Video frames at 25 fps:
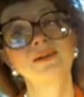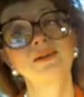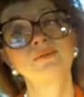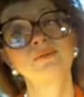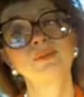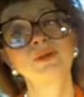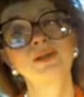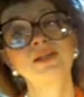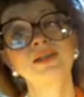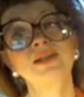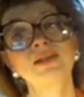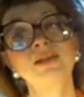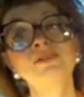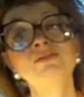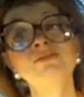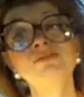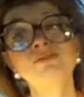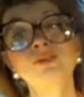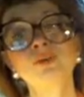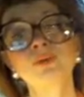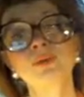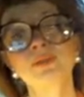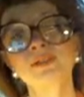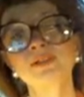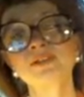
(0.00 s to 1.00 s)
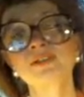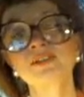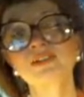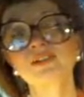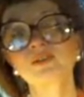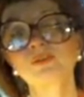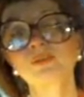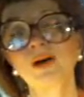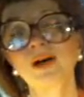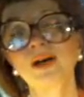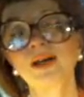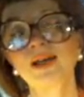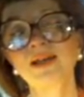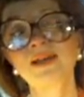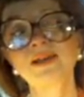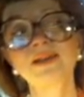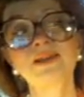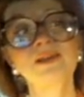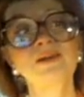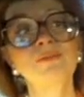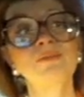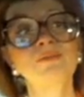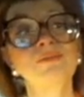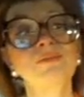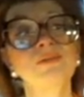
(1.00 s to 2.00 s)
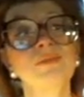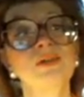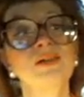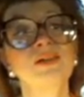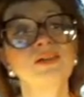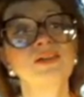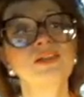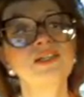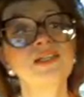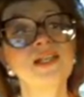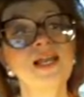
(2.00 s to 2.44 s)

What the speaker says: being influenced by the